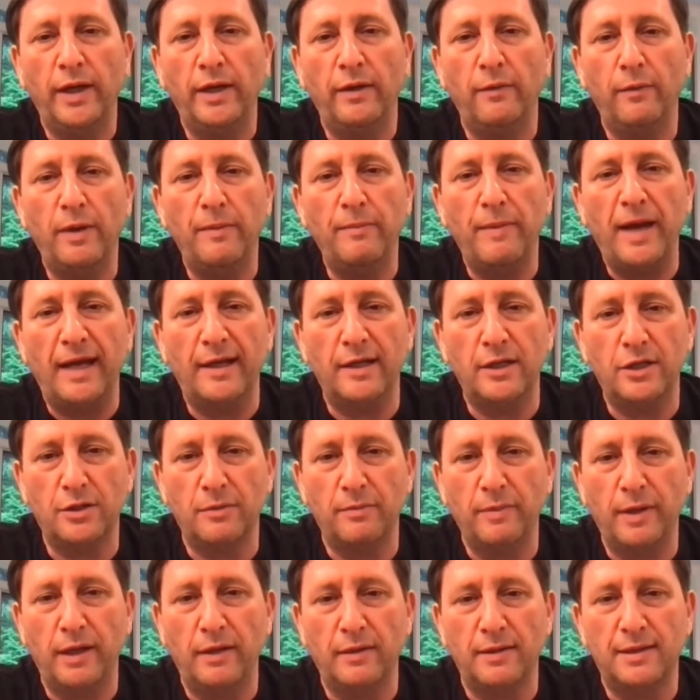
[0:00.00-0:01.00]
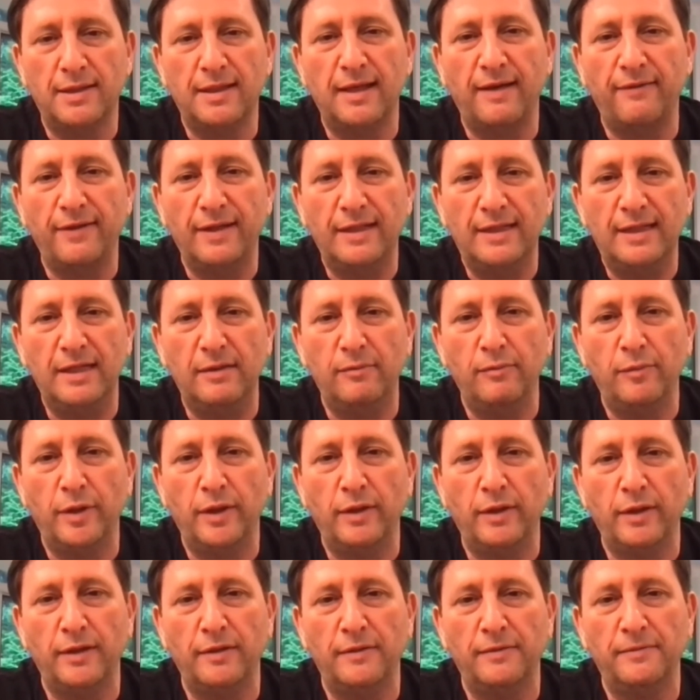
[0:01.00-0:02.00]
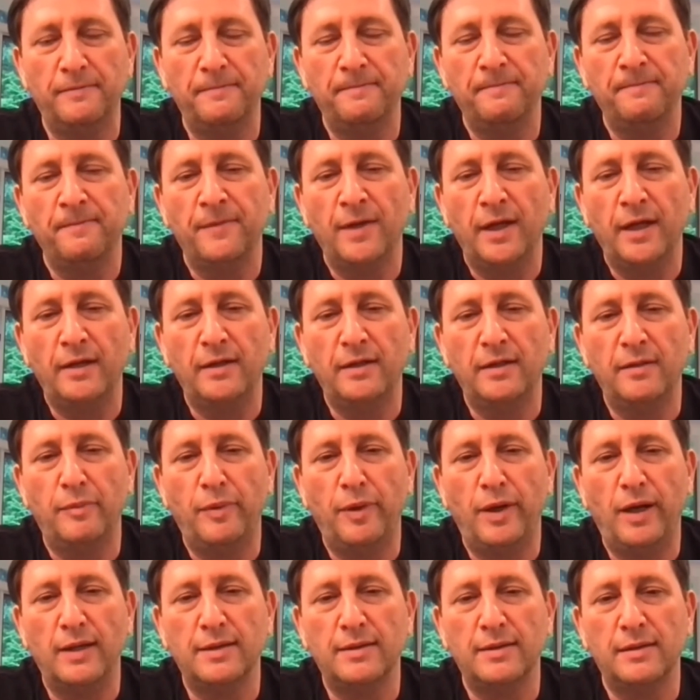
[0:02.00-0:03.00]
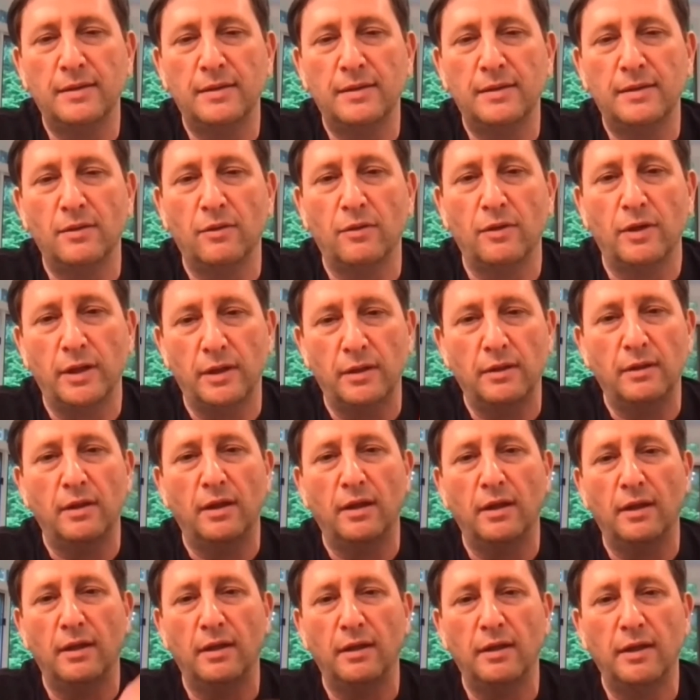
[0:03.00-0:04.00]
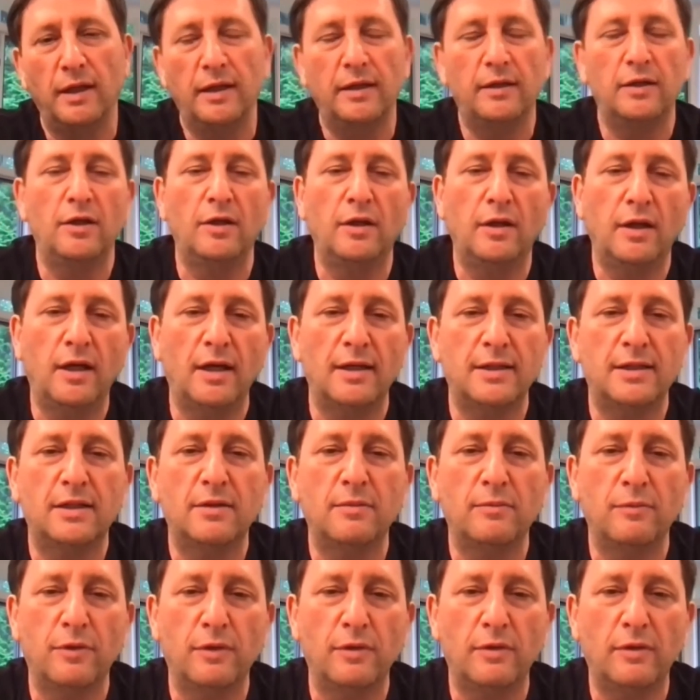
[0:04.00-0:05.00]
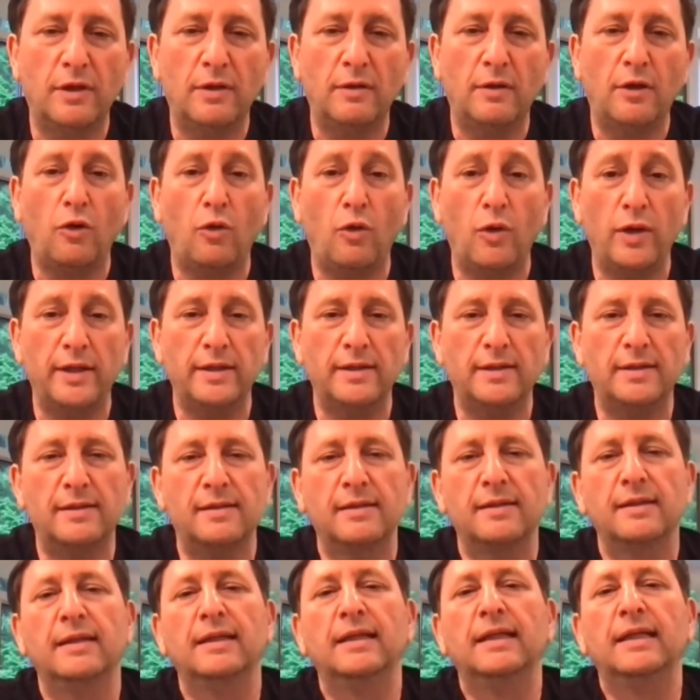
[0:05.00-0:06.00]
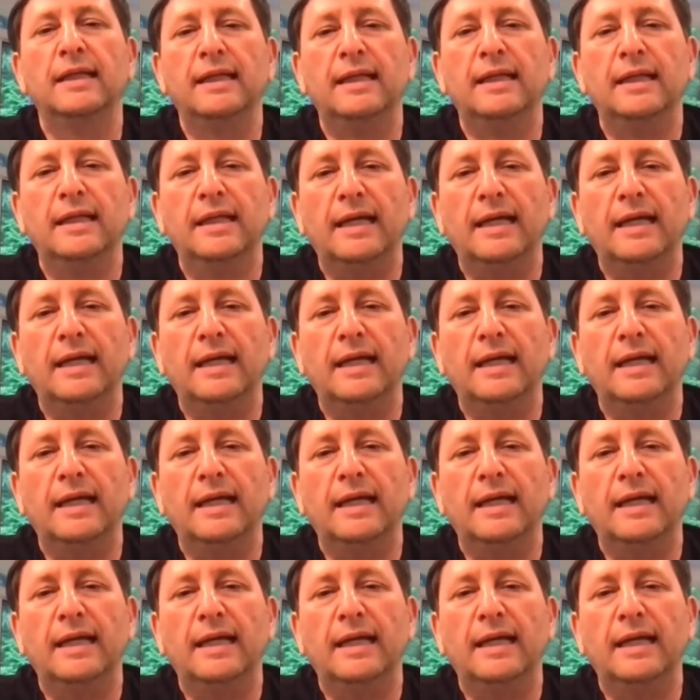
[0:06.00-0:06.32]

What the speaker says: We manage about 17 billion in deposits or in customer coins.